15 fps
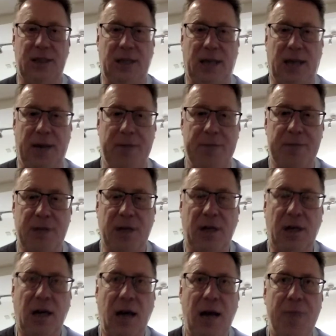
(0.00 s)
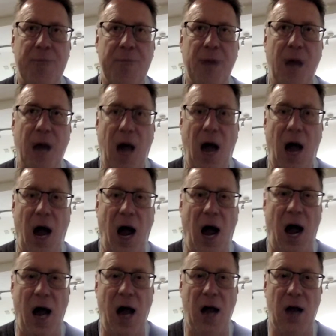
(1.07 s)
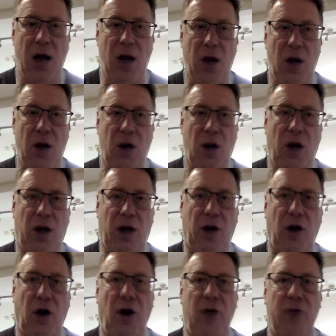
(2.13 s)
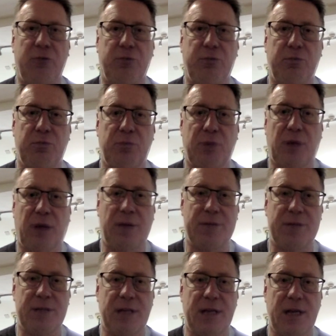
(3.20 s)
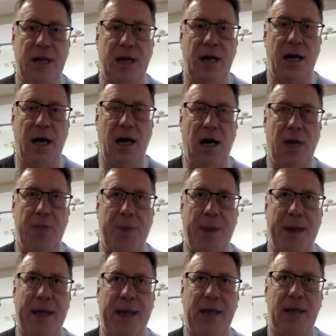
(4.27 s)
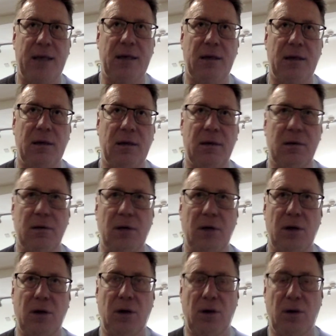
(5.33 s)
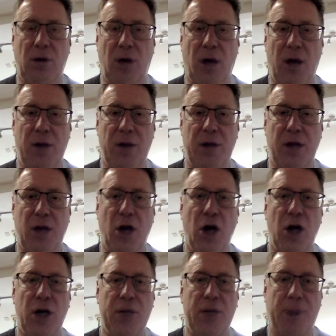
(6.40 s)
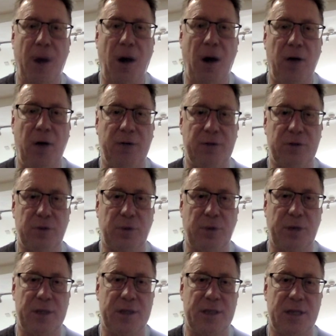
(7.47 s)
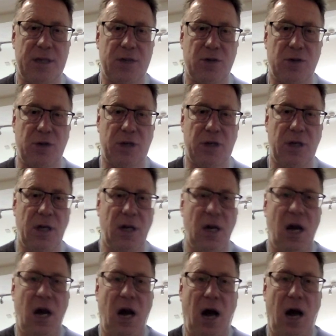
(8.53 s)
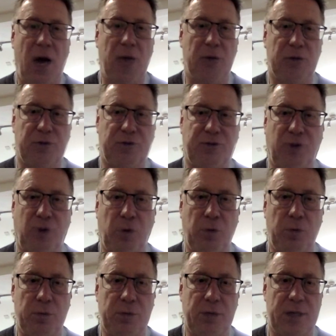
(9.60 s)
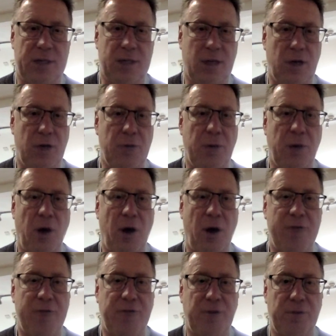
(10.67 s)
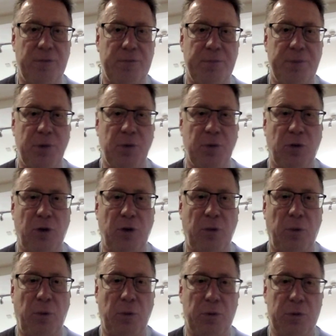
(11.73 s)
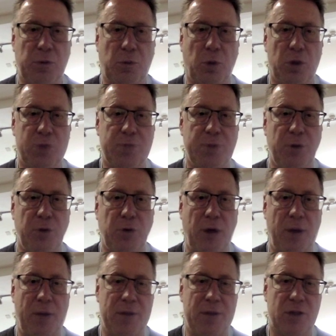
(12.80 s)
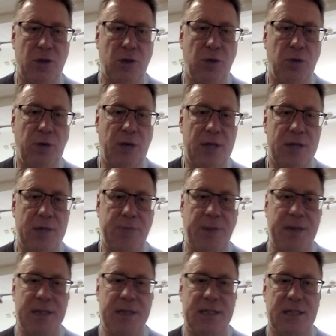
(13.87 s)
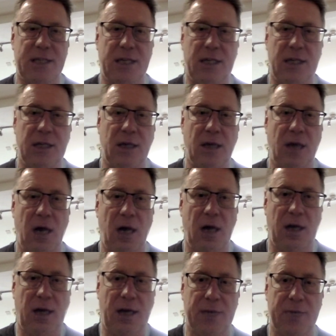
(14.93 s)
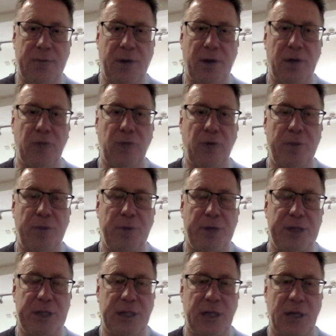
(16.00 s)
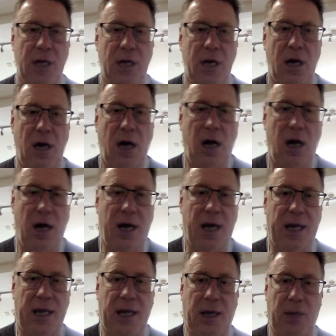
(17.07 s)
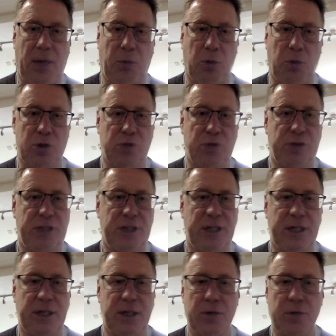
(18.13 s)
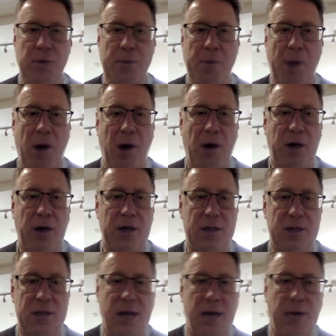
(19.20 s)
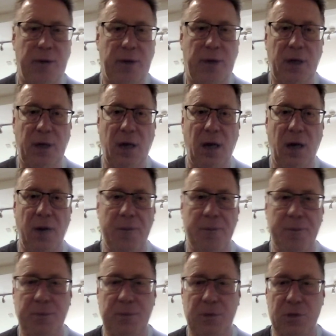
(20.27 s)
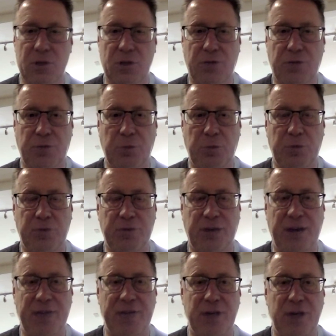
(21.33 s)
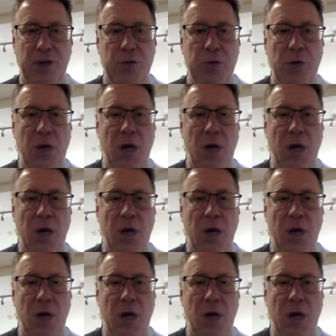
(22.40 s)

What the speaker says: Yeah. So the club, like a lot of clubs back in the early part of the 20th century, was formed as alumni from what was Beal Grammar School. That's based in London Borough of Redbridge. It was originally in Newbury Park. It's now in just off the Woodford Avenue.